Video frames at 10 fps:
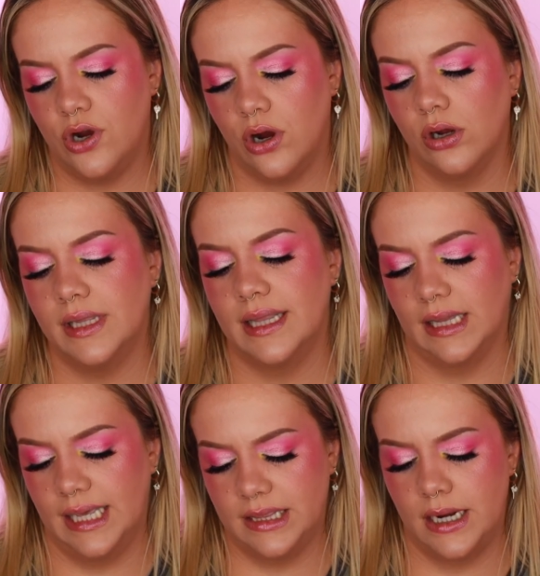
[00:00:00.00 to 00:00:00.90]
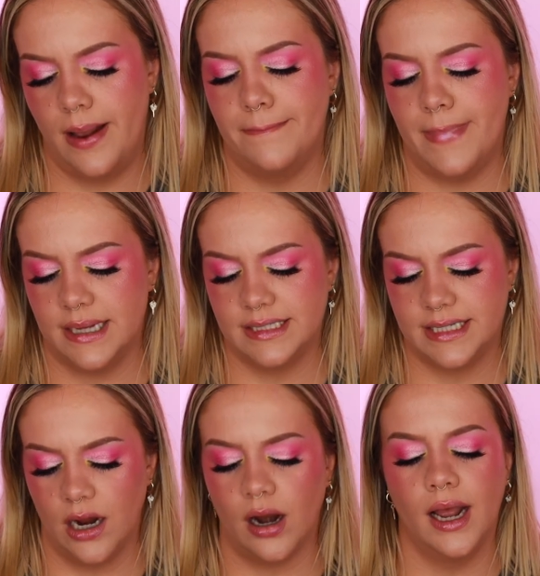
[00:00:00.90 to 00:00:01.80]
Curl, and Lengthen
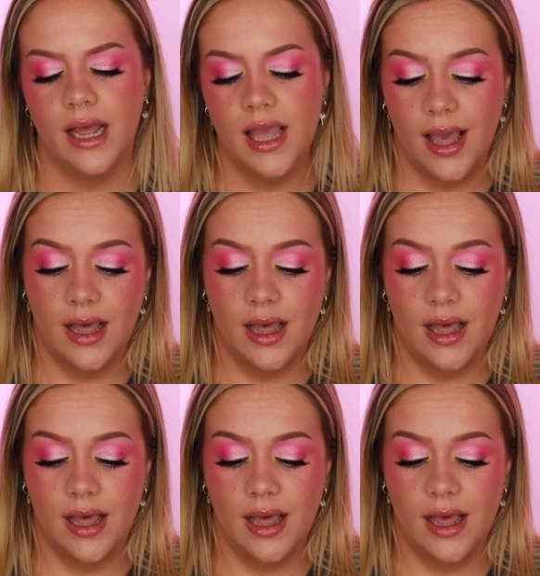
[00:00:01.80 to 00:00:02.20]
Mascara.